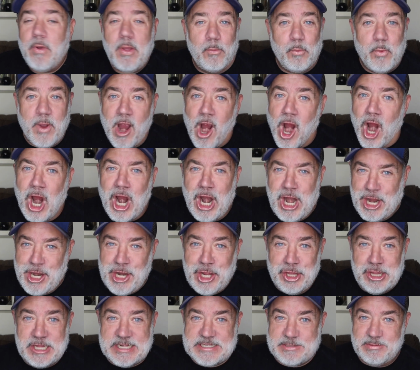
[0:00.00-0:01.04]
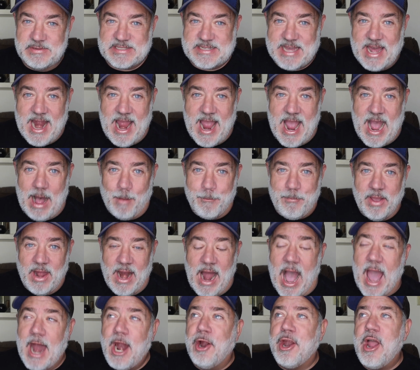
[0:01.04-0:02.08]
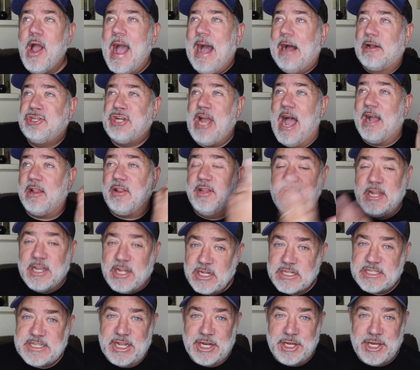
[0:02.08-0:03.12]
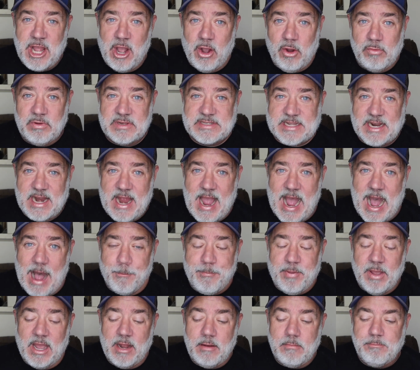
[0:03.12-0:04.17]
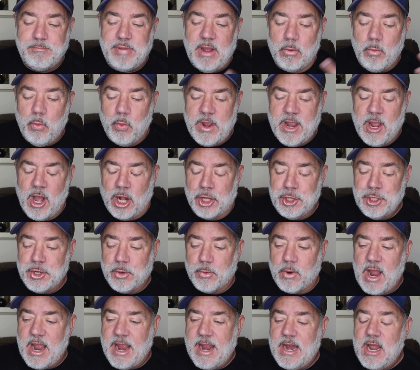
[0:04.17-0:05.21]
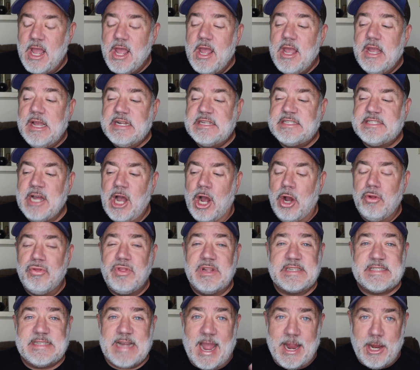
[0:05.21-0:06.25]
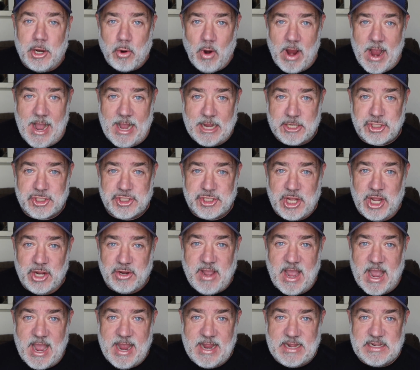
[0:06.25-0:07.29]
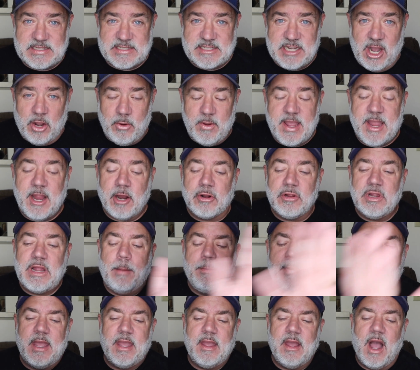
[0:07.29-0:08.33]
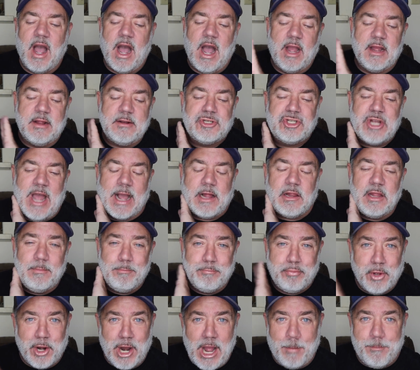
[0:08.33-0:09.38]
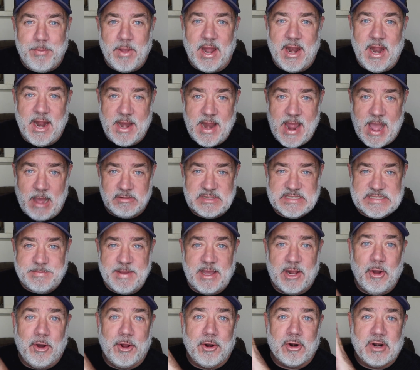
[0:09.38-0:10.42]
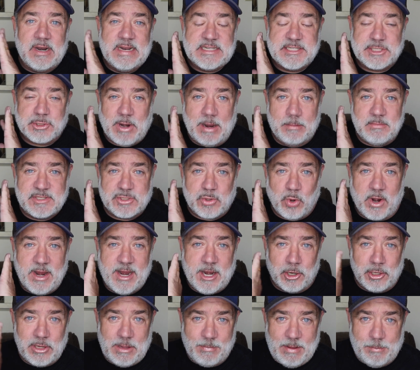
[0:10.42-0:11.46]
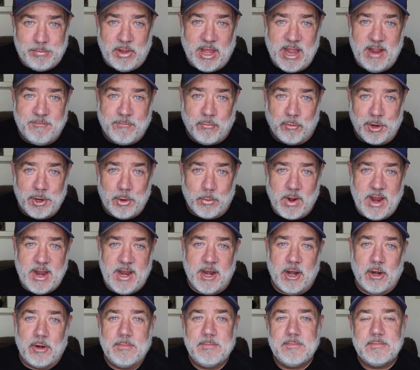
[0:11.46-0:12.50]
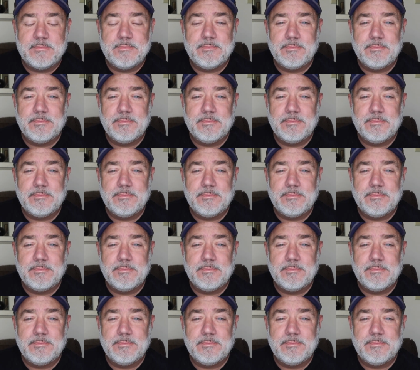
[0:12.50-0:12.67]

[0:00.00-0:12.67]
We already knew this was going to happen. I don't know how Jaclyn Hill didn't know it was going to happen, but we all knew, right? So the site crashed, okay? So here, let me, uh, Jaclyn put up an announcement on her Instagram story. Here, let me play it for you right here.